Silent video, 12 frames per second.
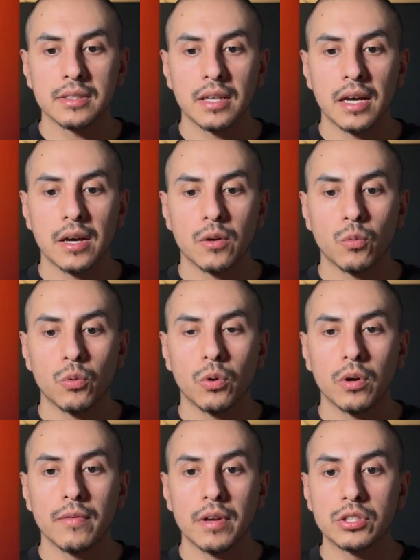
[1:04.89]
that
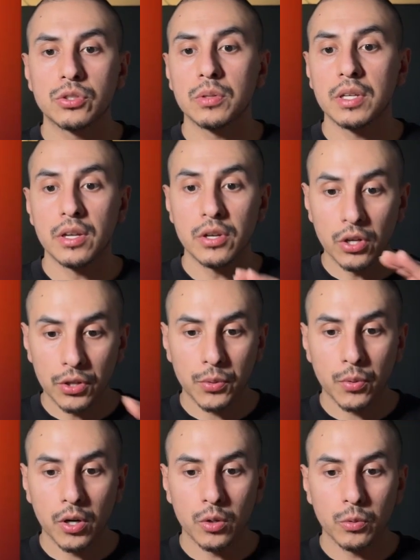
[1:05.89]
will eventually another
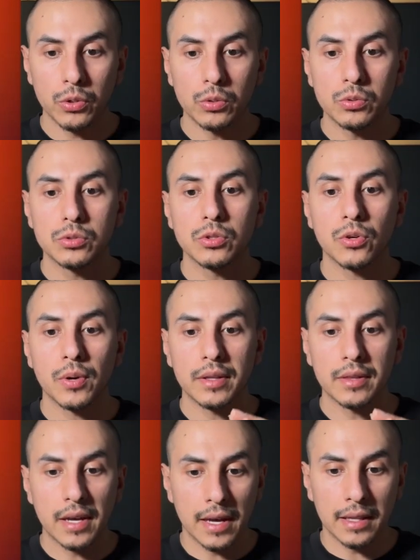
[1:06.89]
cron will use to create
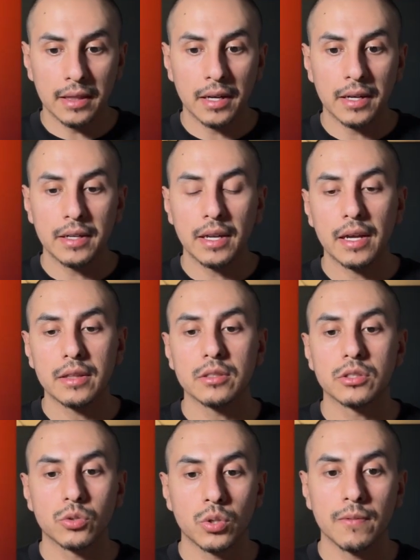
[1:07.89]
the headline and the
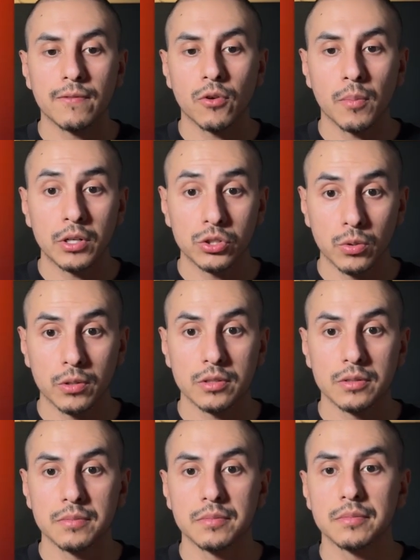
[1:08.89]
script for my shorts.